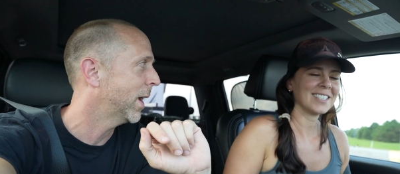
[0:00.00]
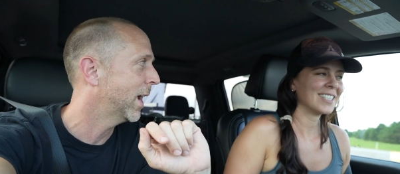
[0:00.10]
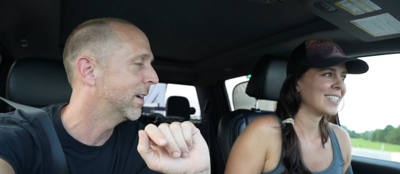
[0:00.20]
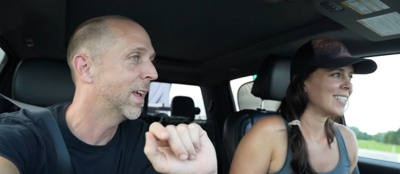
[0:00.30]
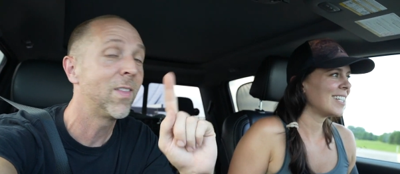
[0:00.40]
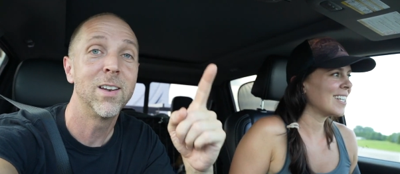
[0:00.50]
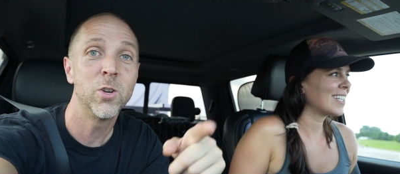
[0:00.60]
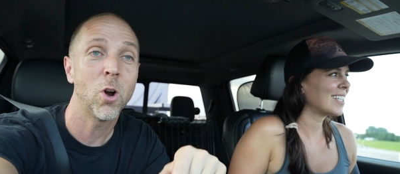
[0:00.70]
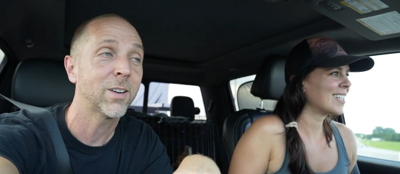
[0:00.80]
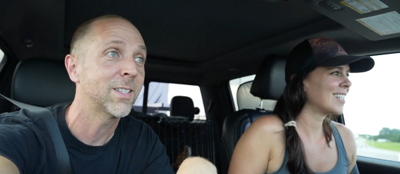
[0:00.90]
Speaker 1: paid. And then
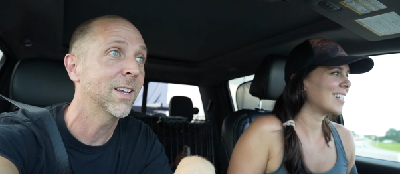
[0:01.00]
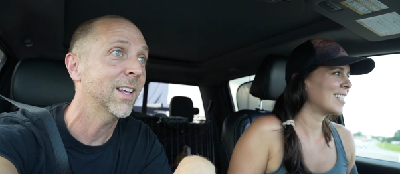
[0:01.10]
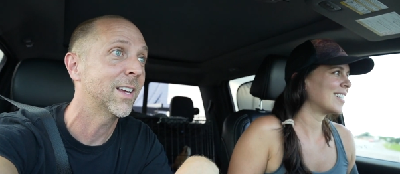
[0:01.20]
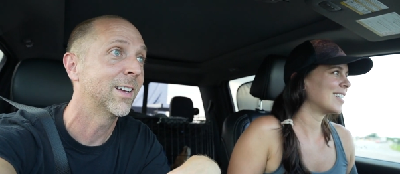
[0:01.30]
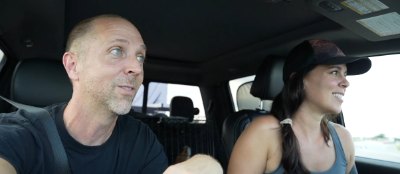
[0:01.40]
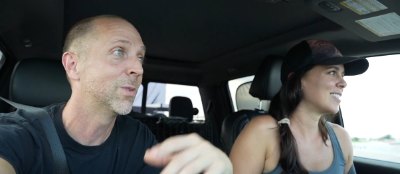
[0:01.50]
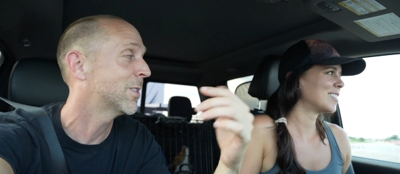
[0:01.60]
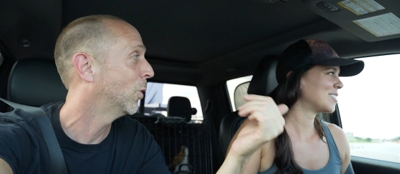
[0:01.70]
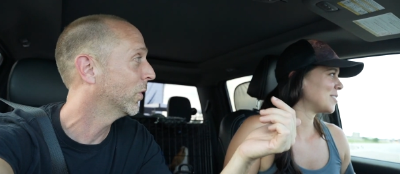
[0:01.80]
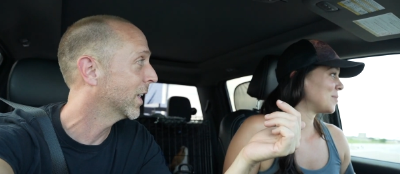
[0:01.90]
New York City
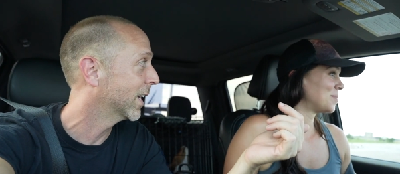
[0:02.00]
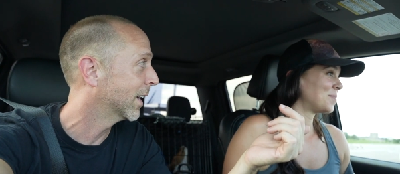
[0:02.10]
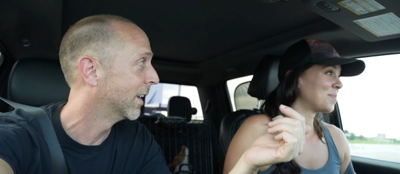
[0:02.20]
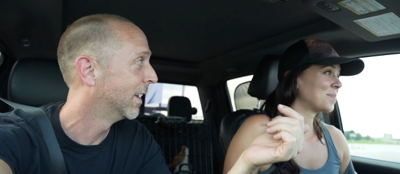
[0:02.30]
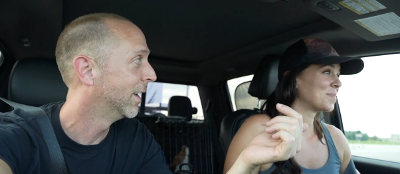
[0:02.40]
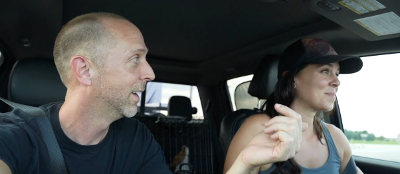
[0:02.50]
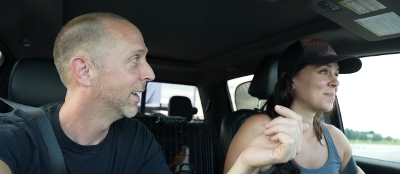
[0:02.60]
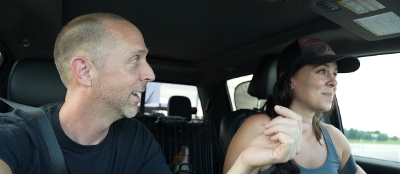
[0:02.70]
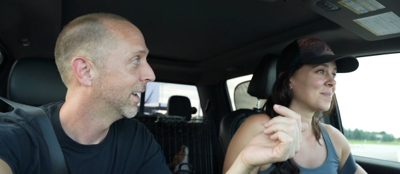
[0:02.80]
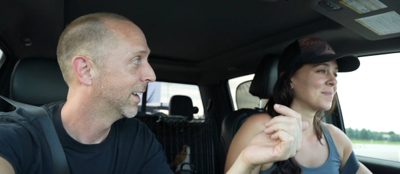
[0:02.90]
was only
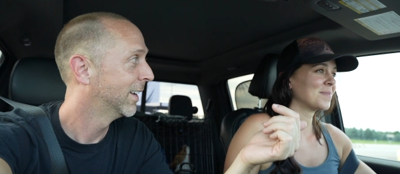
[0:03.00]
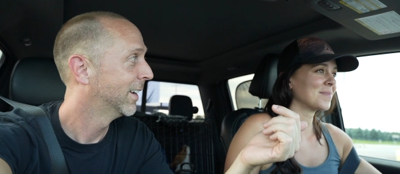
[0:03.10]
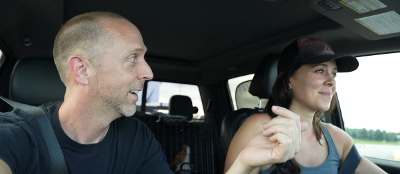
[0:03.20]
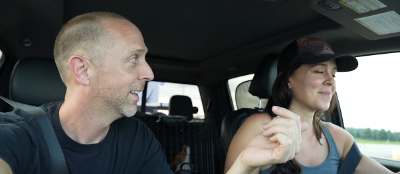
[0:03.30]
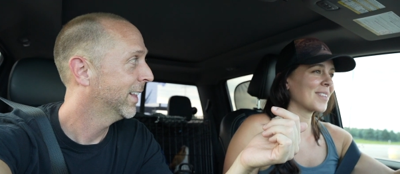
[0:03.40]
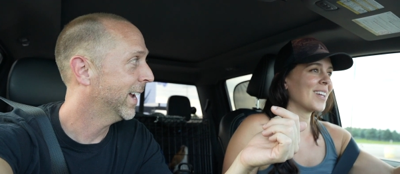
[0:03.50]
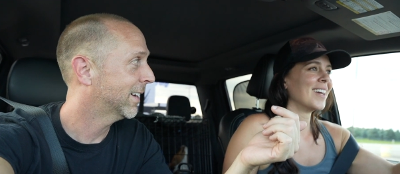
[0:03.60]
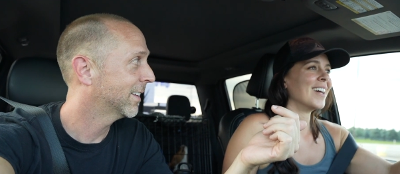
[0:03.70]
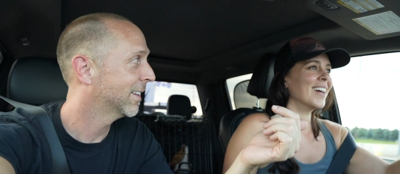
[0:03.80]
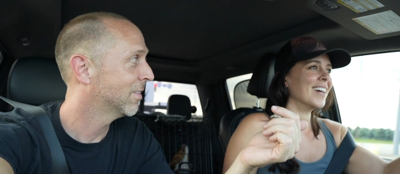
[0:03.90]
like,
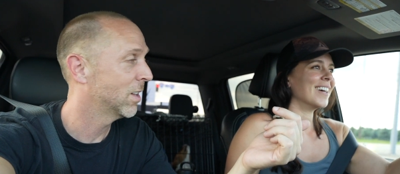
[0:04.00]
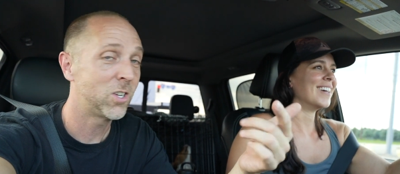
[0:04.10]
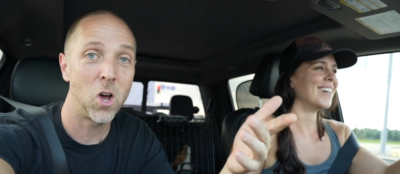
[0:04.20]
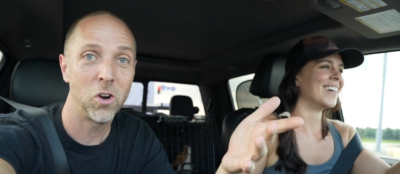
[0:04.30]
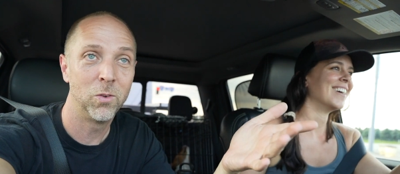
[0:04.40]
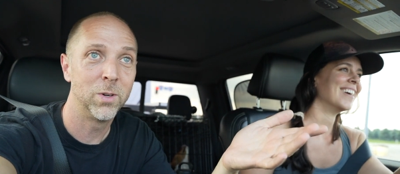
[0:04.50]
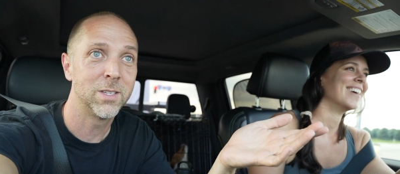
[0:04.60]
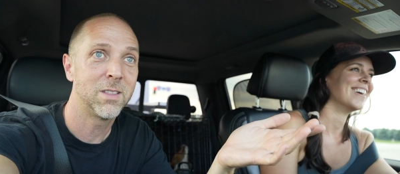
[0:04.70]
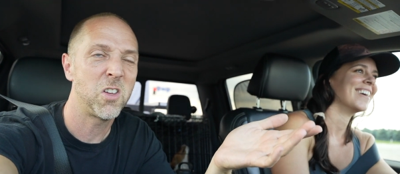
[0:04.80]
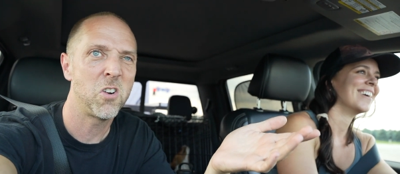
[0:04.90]
the tunnel
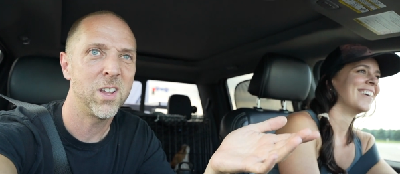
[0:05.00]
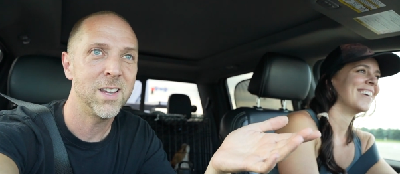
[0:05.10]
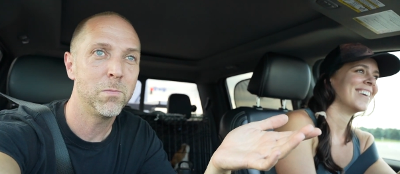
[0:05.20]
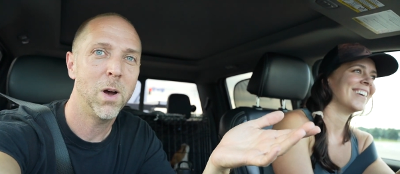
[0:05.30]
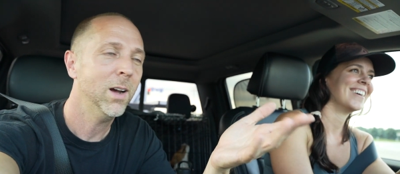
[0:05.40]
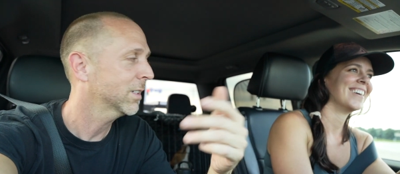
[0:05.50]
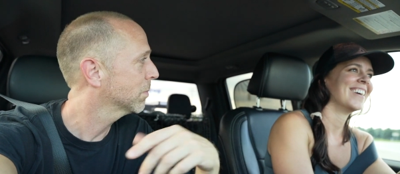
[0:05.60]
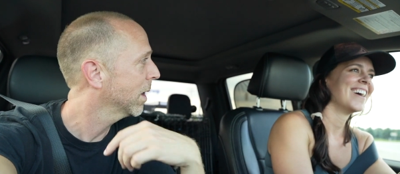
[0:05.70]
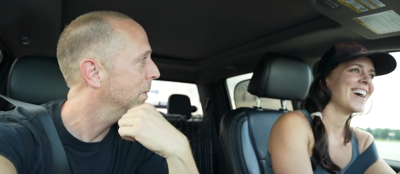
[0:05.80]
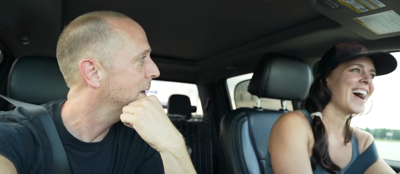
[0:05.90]
was
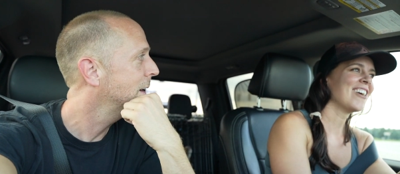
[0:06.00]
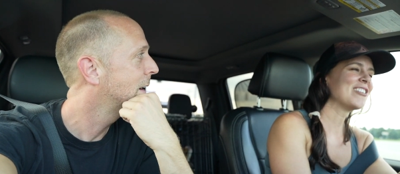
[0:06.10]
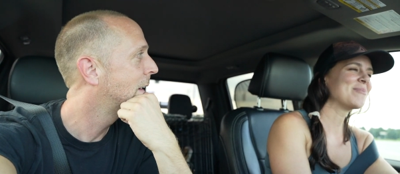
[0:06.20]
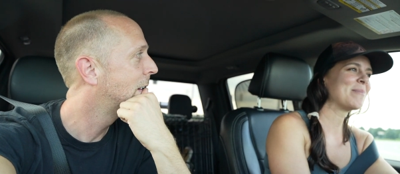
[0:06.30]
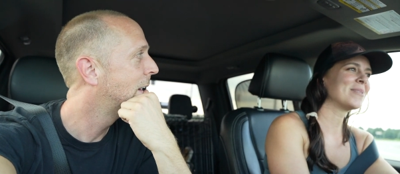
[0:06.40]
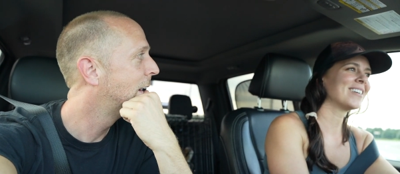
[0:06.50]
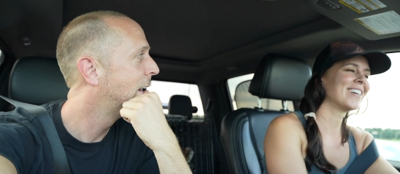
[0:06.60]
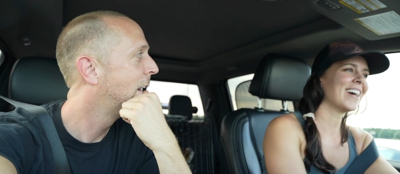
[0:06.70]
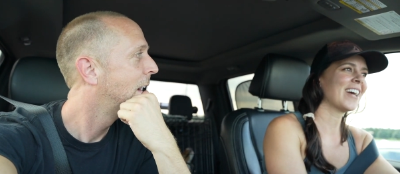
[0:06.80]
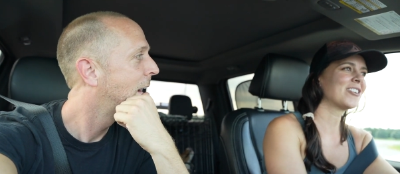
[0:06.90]
$30
Speaker 2: maybe. I
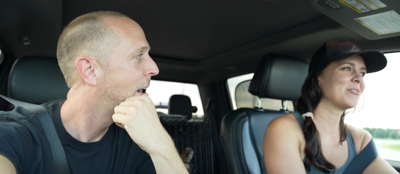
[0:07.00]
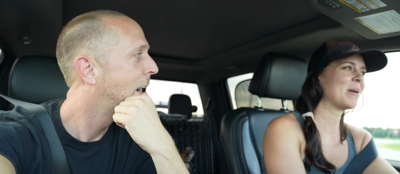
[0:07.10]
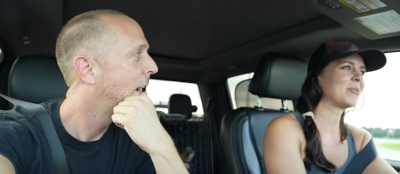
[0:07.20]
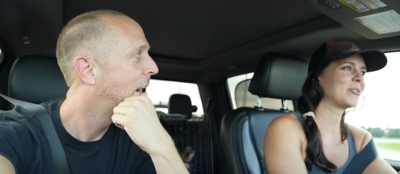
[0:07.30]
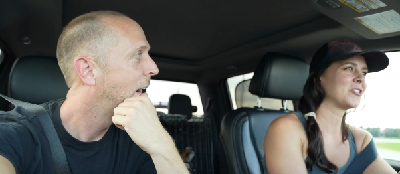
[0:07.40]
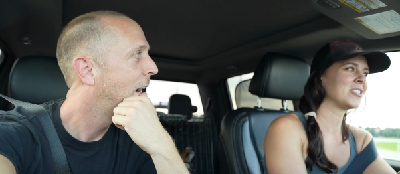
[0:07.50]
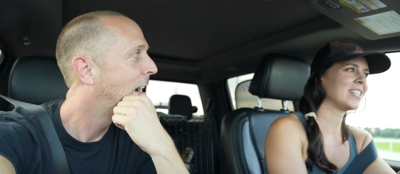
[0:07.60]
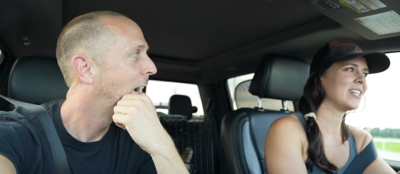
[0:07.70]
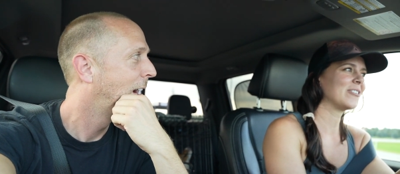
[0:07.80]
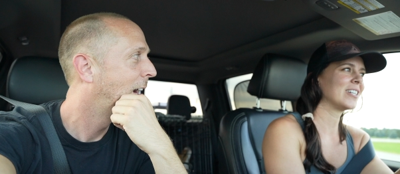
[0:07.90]
don't remember which
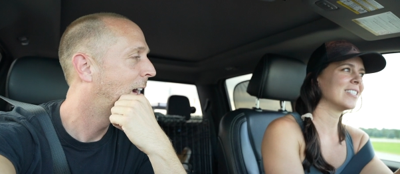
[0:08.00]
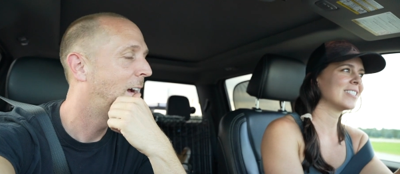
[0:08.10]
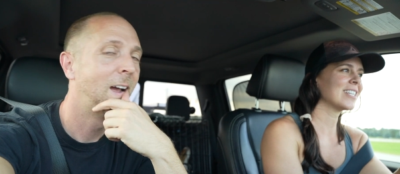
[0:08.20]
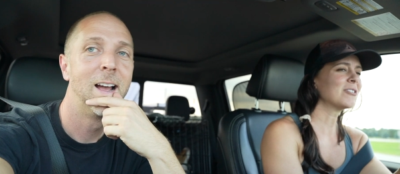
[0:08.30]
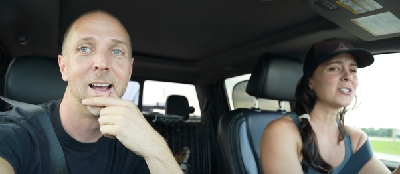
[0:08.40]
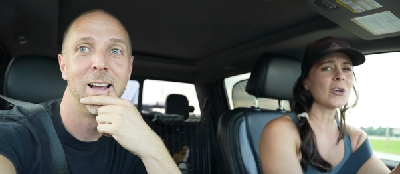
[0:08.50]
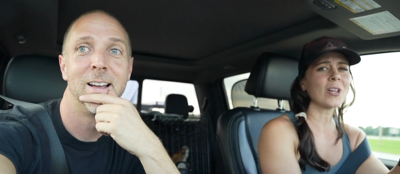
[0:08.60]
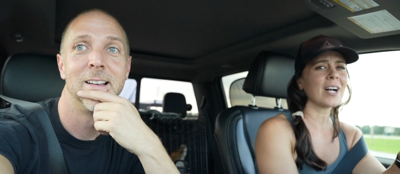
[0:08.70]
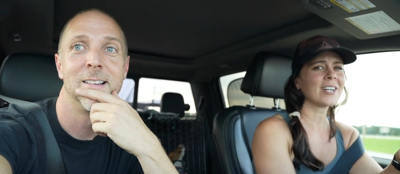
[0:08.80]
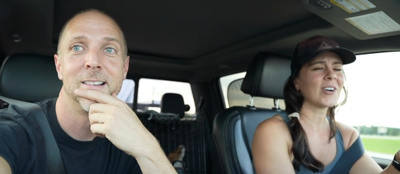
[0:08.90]
city it was. It was so
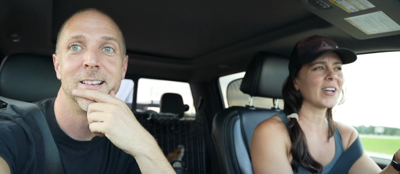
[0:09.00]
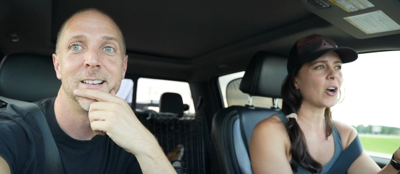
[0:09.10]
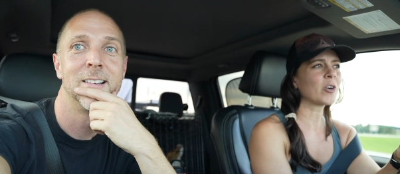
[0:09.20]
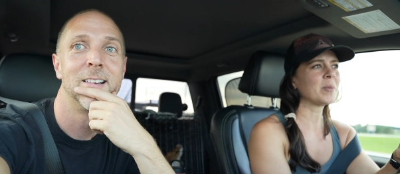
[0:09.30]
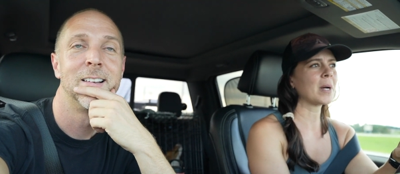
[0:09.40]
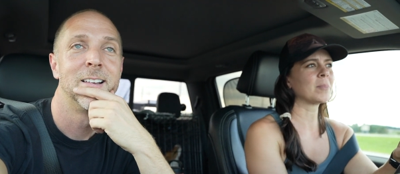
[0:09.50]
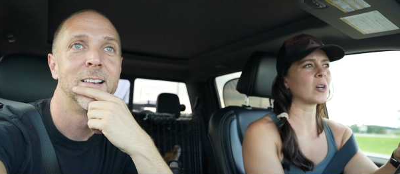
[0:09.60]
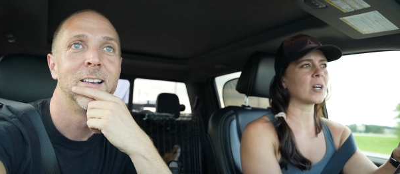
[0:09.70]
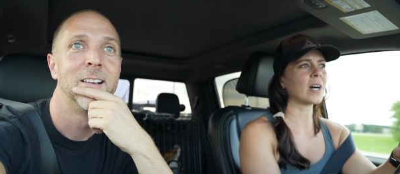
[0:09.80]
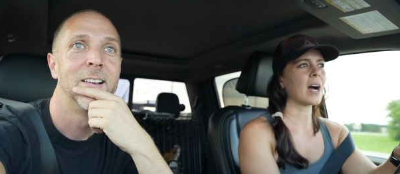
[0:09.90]
long ago. I don't
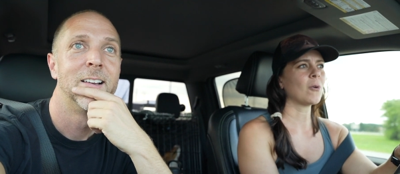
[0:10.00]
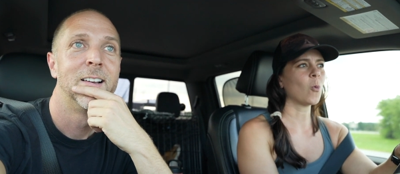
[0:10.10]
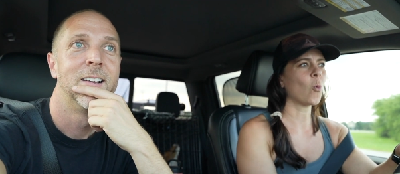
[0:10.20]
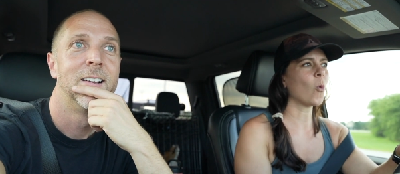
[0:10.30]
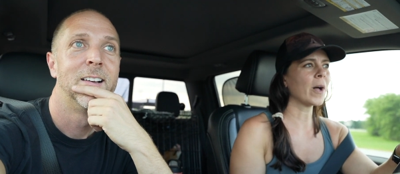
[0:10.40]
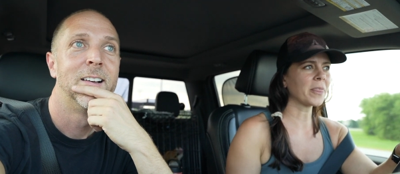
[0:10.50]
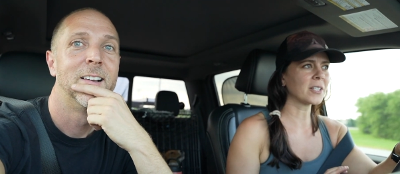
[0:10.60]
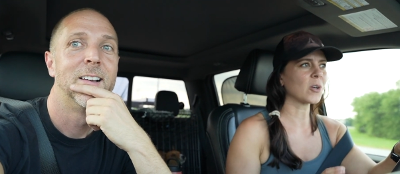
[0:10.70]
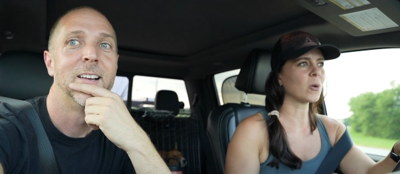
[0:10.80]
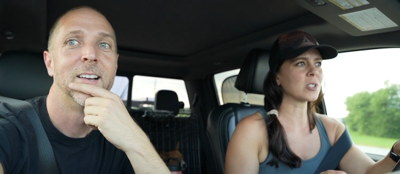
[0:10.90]
remember what
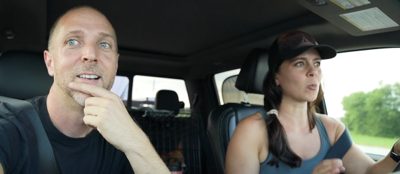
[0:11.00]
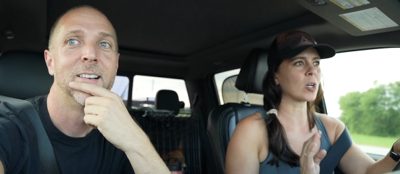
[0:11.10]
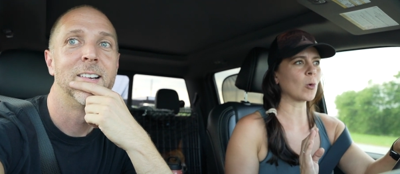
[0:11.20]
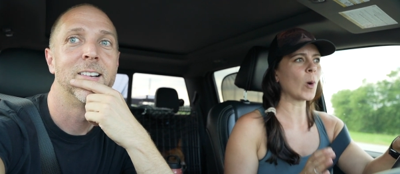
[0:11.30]
the tolls were